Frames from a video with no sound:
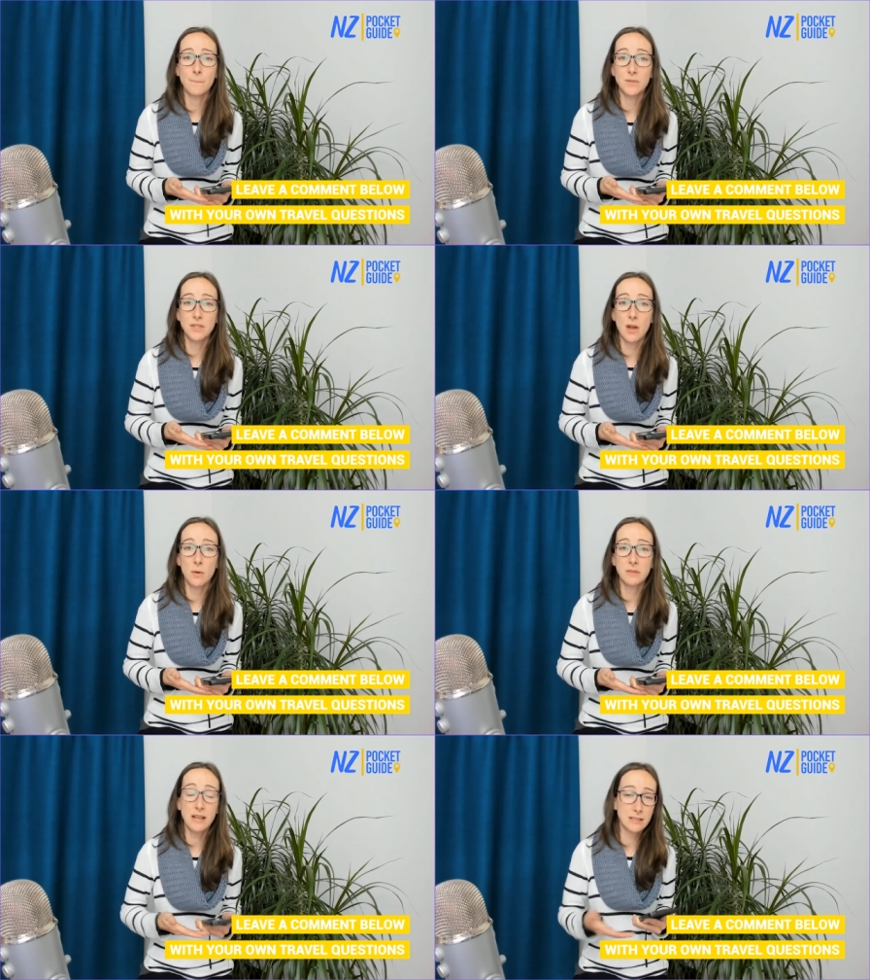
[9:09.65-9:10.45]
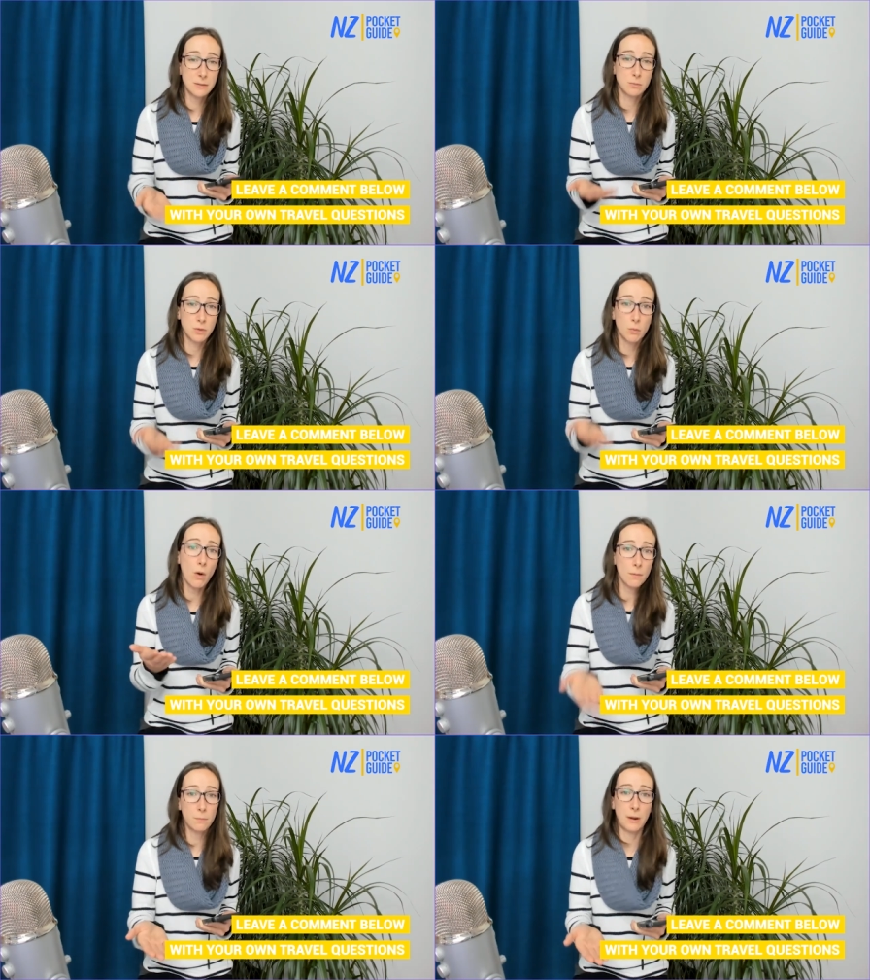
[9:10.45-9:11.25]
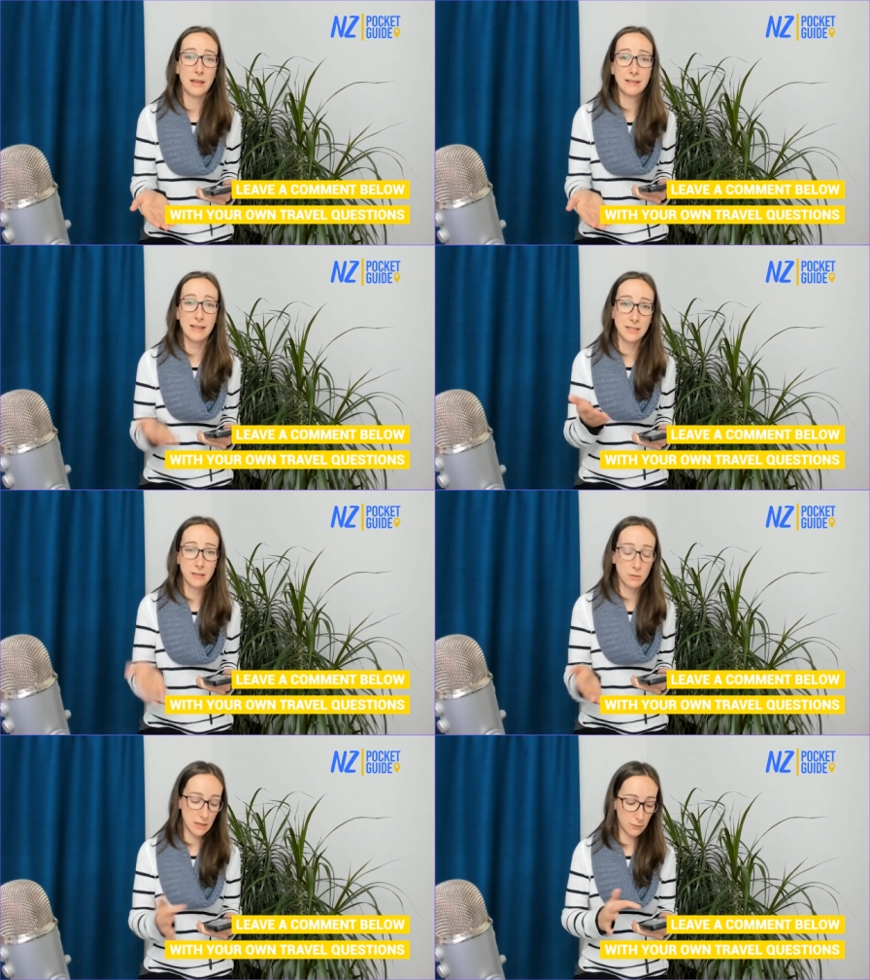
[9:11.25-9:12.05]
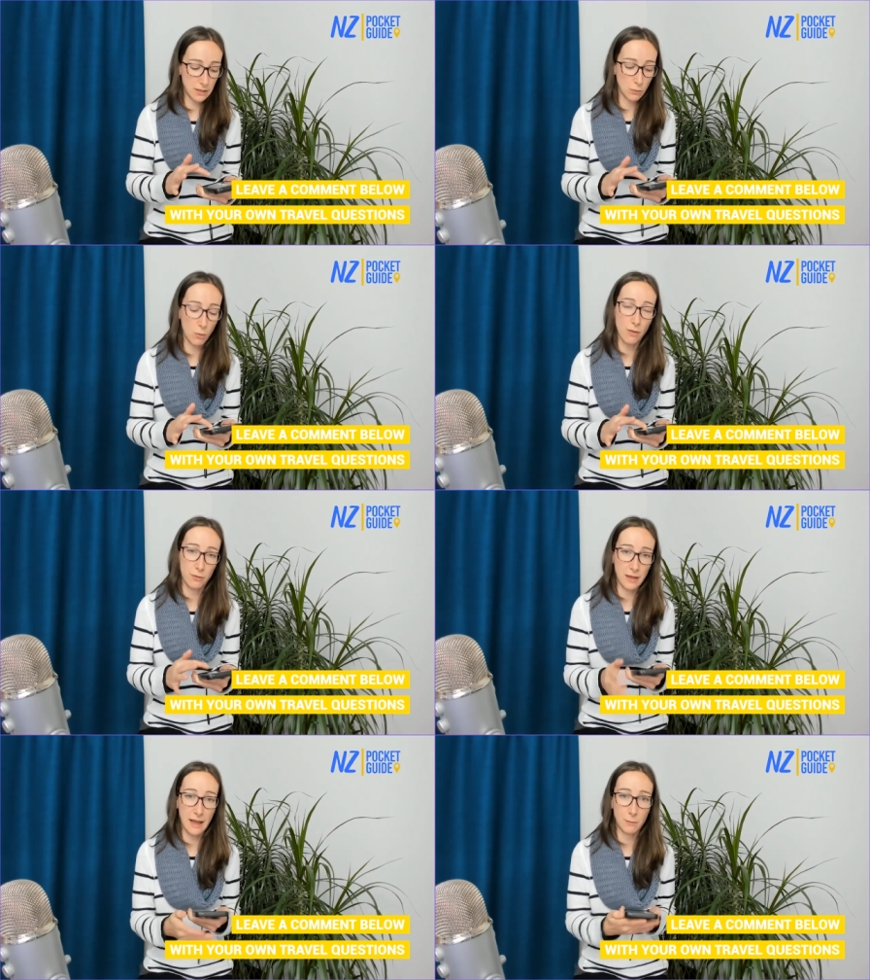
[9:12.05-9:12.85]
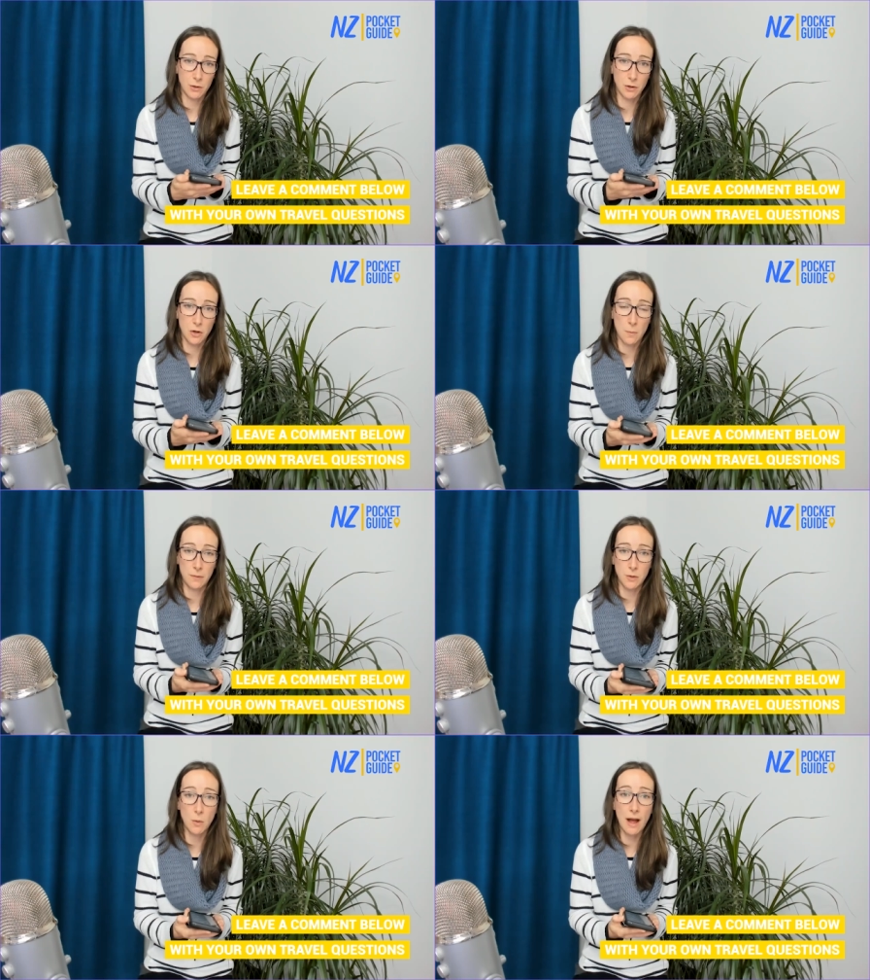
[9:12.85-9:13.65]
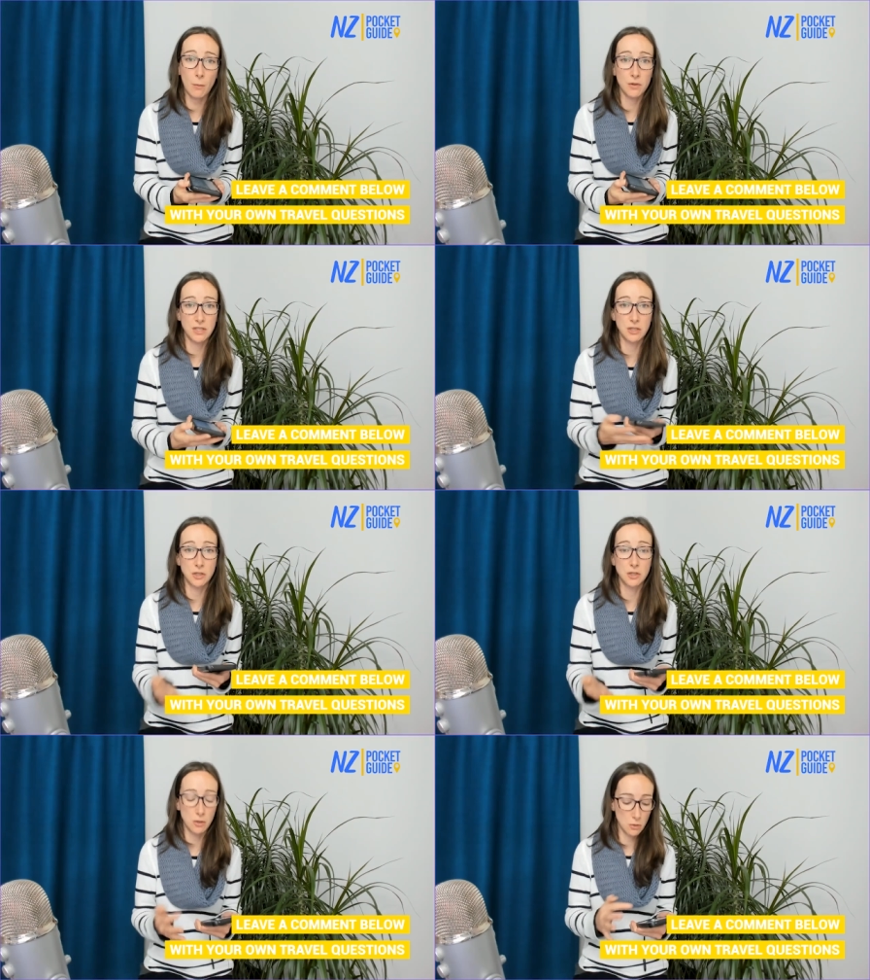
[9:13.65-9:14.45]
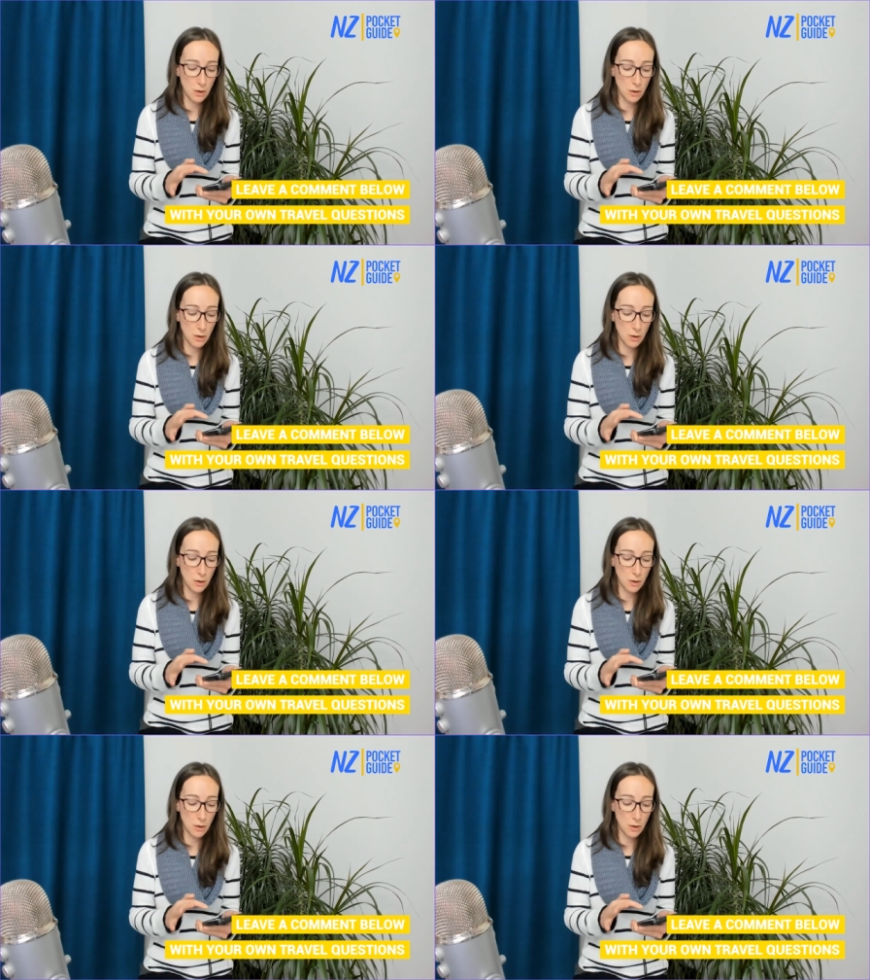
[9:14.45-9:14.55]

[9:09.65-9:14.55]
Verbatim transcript: So that's the one place. That's definitely the one thing I would look up if you are wanting to do